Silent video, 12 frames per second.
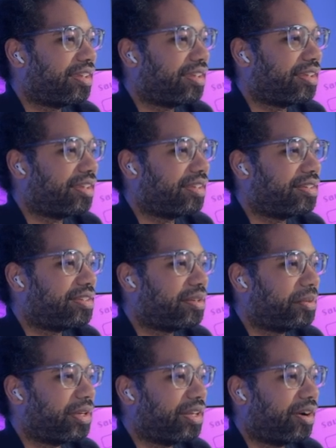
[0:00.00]
Let's see
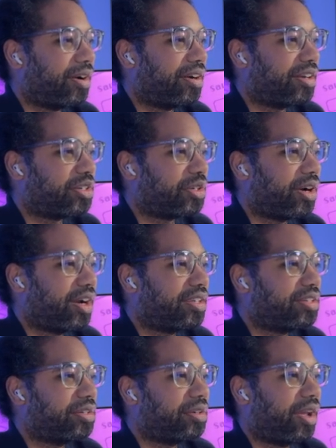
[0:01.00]
what it already tried
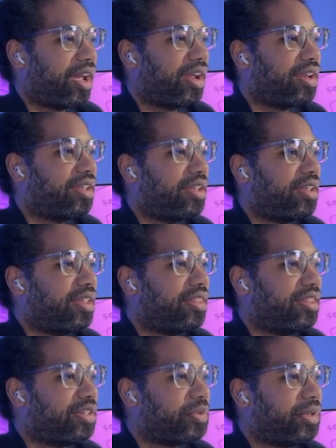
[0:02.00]
to add.
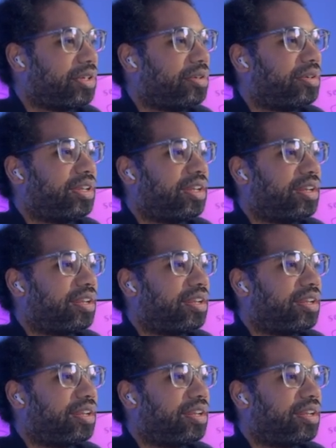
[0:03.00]
this we do need.